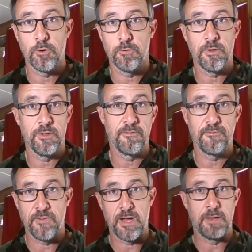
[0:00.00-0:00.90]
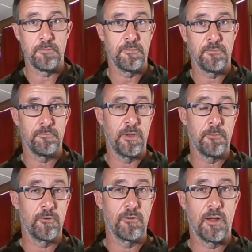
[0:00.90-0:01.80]
or even find
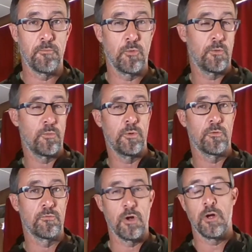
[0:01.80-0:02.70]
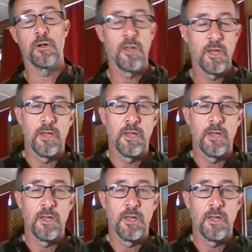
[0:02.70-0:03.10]
maybe ground where we were wrong.